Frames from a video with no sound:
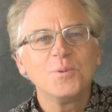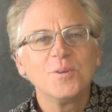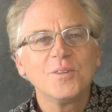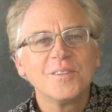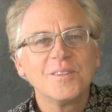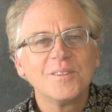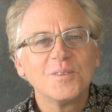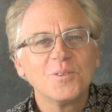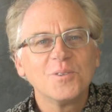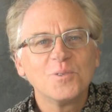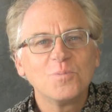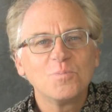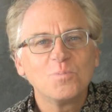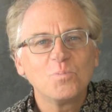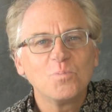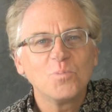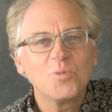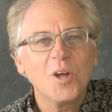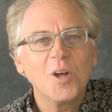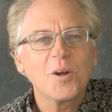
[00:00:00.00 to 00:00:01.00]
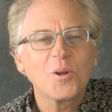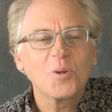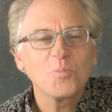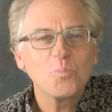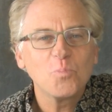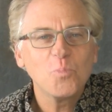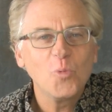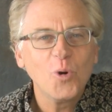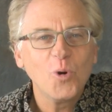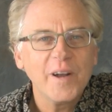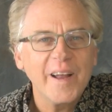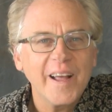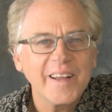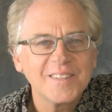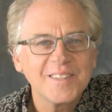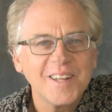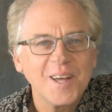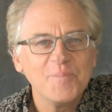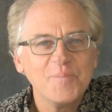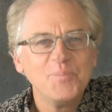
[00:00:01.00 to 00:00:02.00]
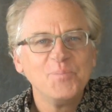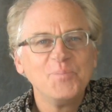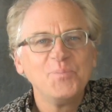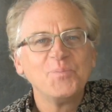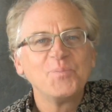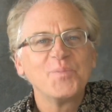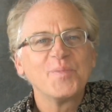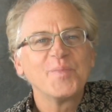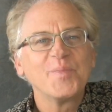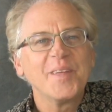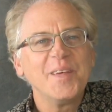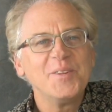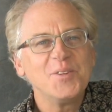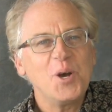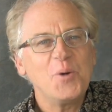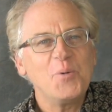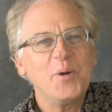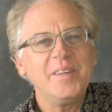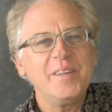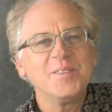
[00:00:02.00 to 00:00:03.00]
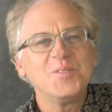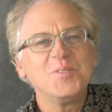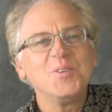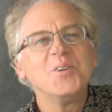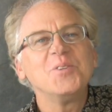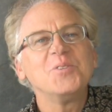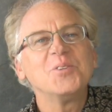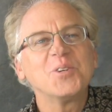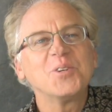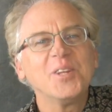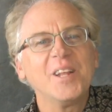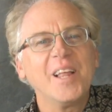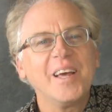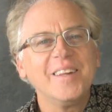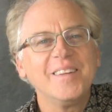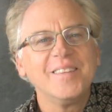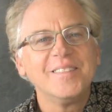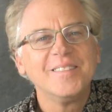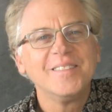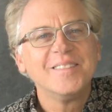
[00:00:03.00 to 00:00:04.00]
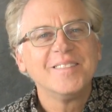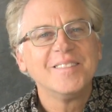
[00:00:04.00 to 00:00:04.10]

We'll talk more next time. As always, here's the good light.